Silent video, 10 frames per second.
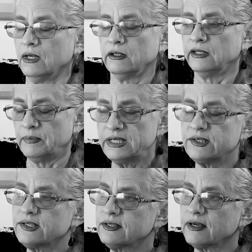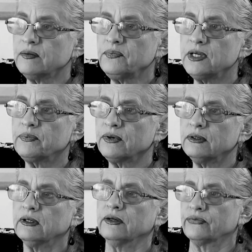limit it to 10
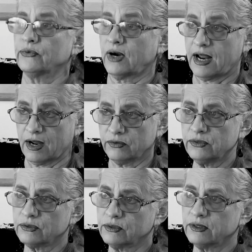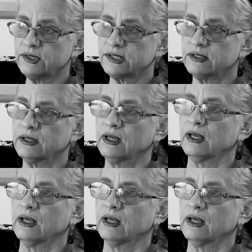people, if we're outdoors,